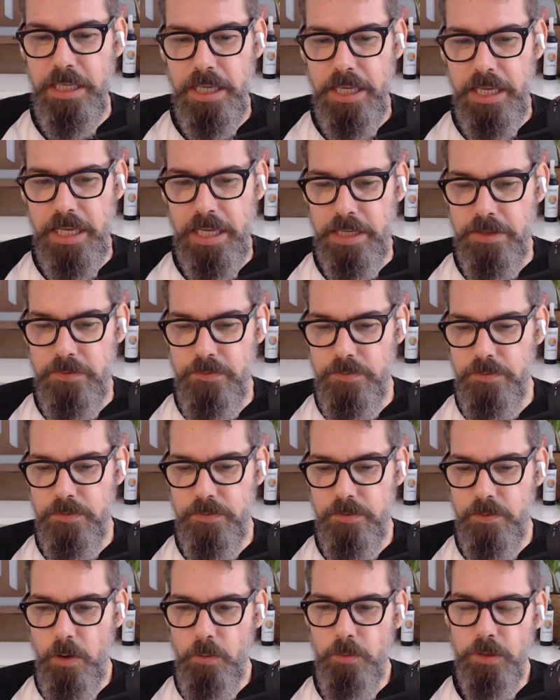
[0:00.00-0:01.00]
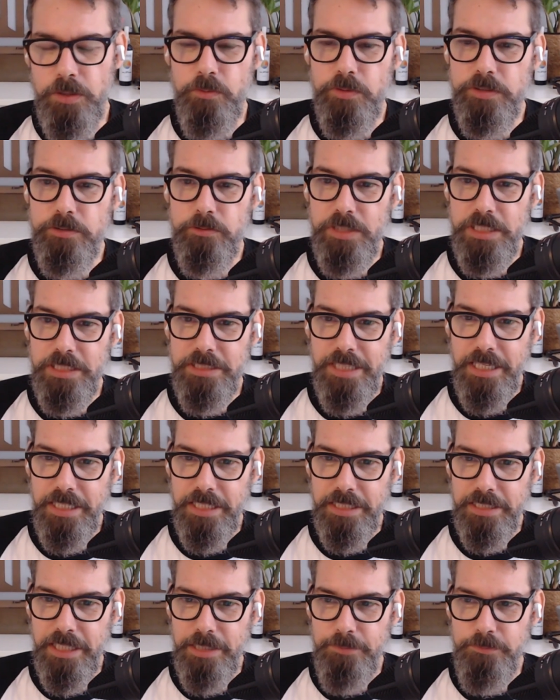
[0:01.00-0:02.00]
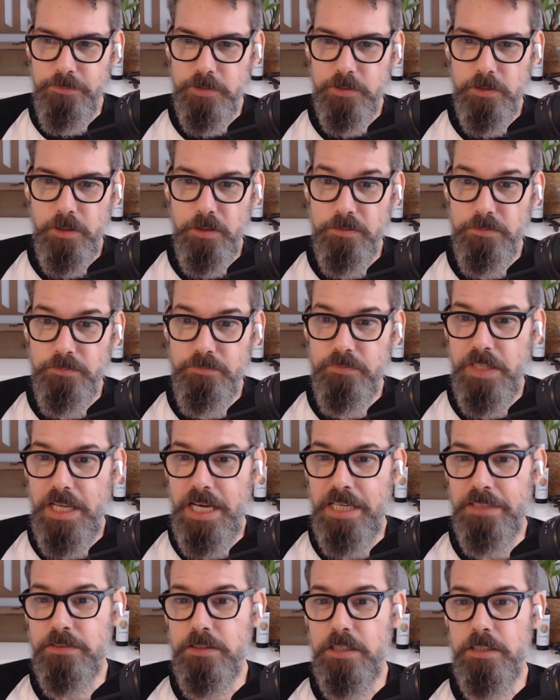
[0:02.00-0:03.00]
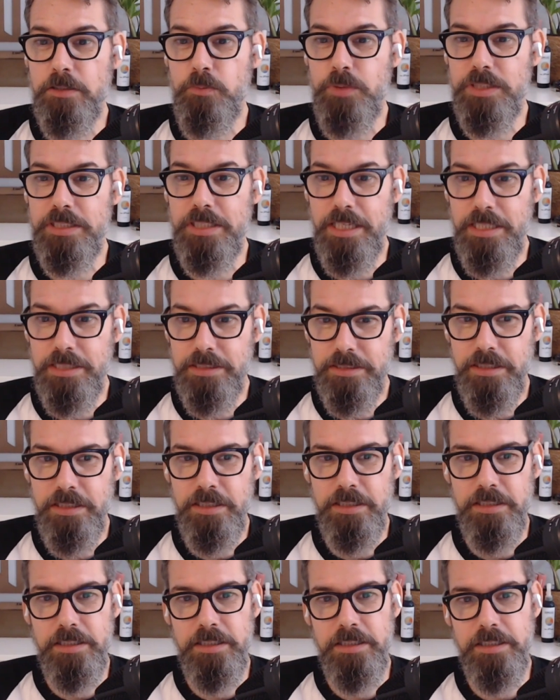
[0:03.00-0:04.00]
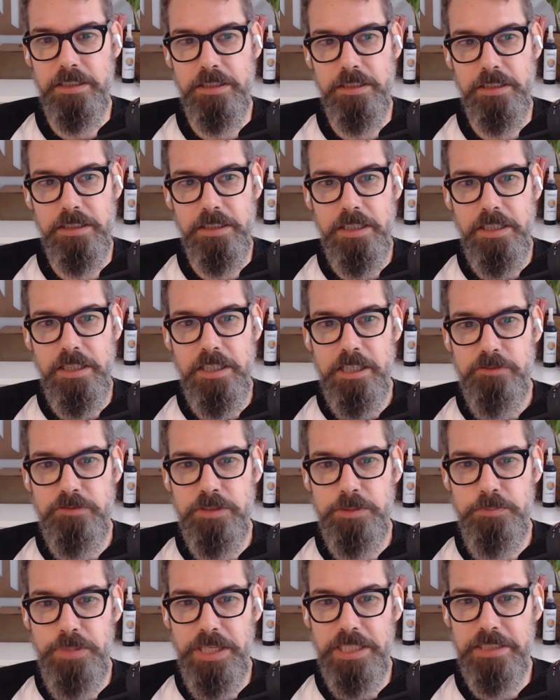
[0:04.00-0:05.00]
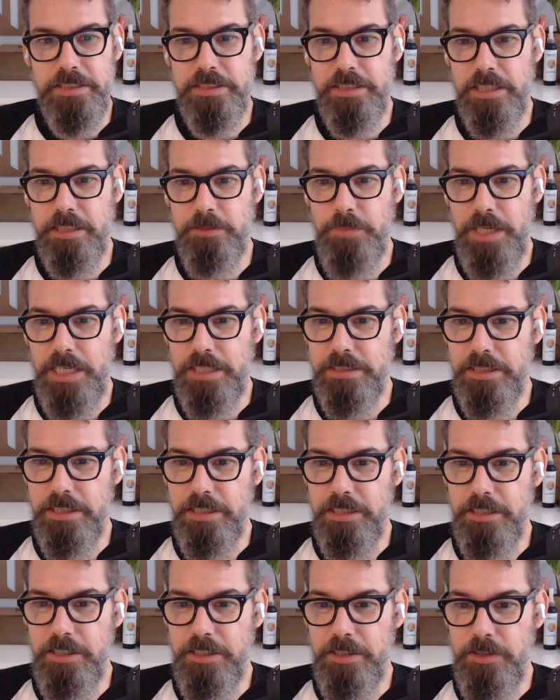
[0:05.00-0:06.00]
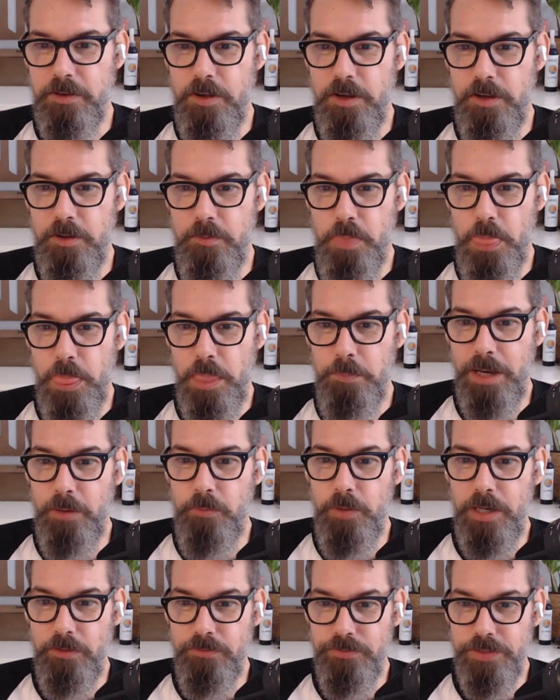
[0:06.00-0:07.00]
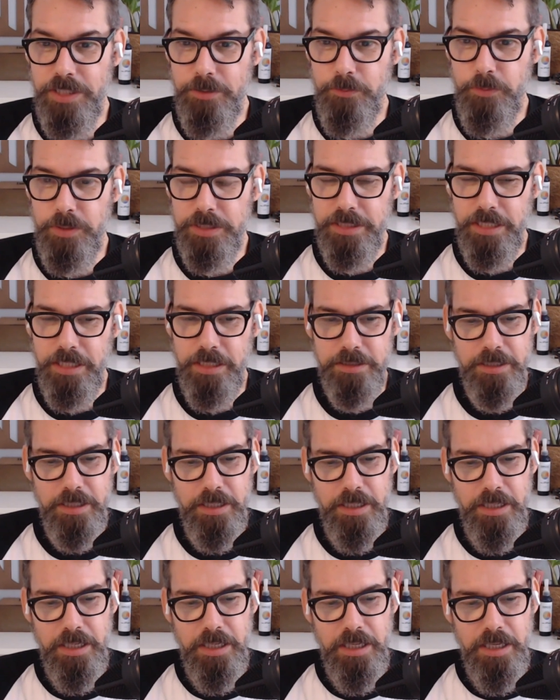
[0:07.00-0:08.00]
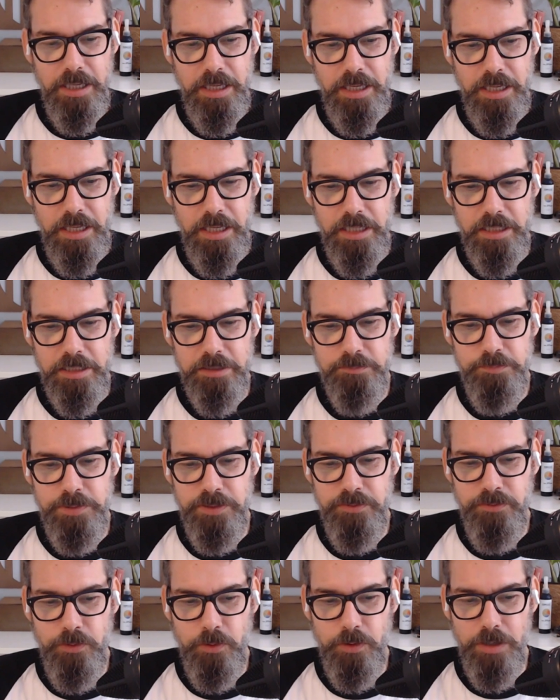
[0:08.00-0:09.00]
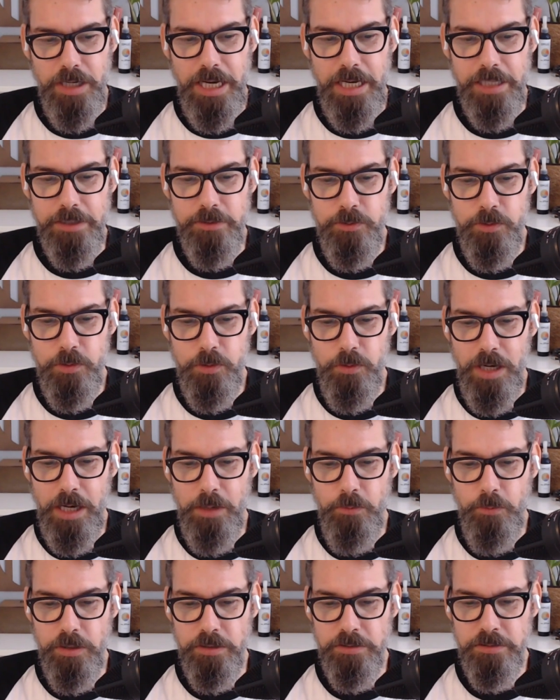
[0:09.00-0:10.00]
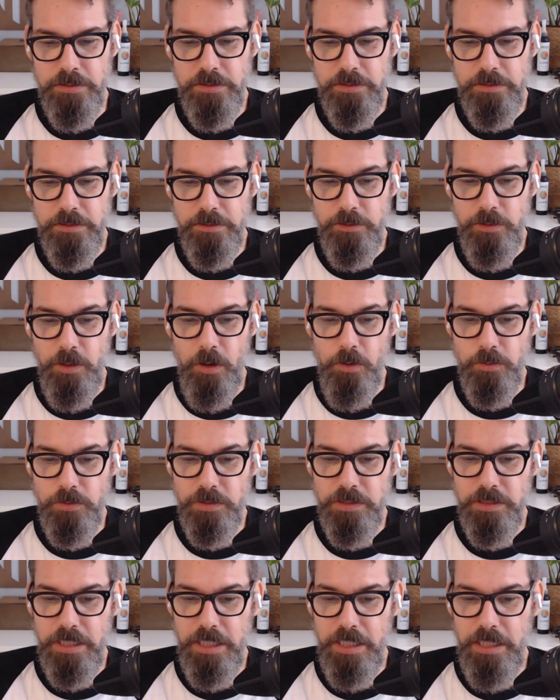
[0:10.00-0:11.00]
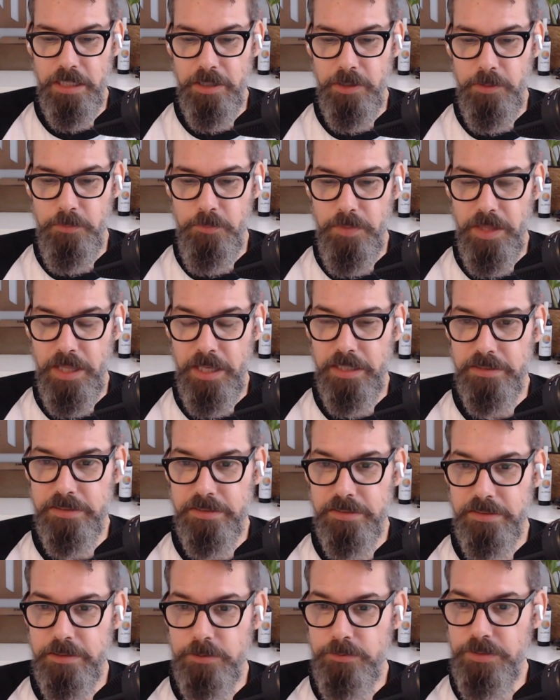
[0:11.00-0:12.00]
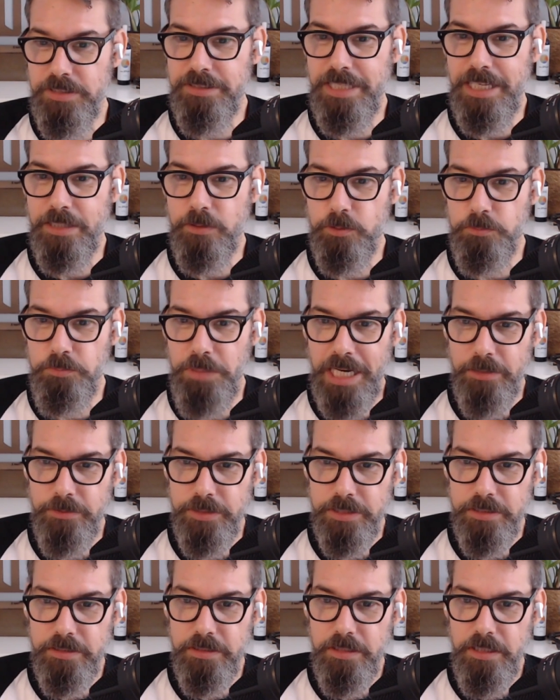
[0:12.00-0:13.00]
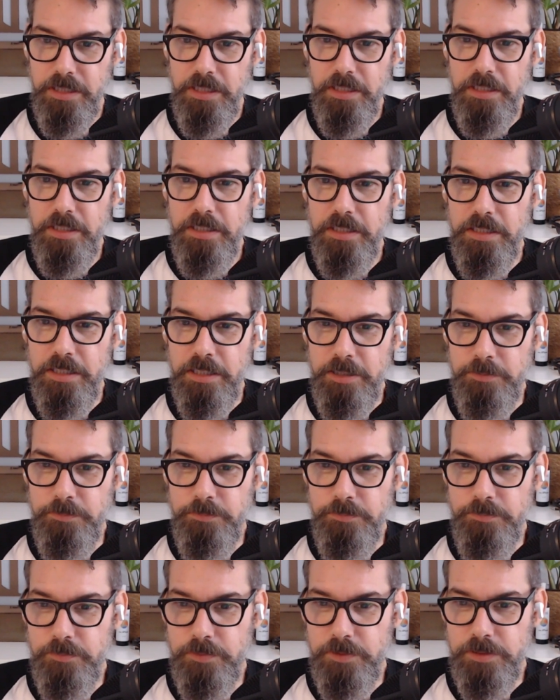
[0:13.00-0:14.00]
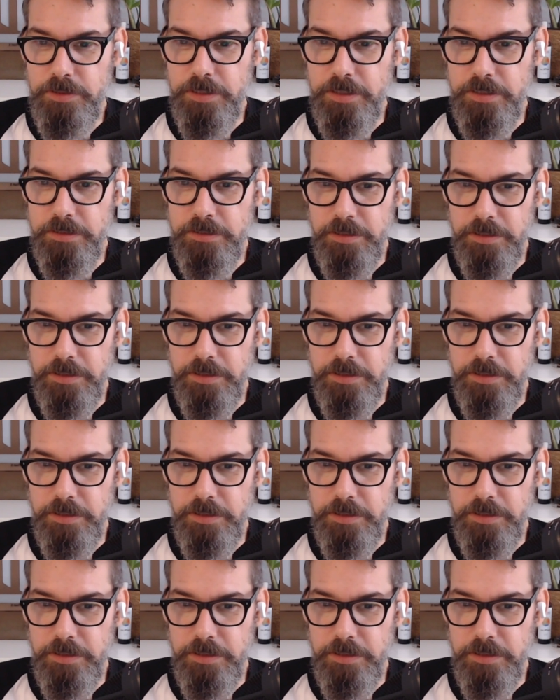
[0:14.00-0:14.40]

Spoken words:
and no one was really taking them. So I started with that, replenishing my welfare with that. And before I knew, I was known as the recycled pirate, the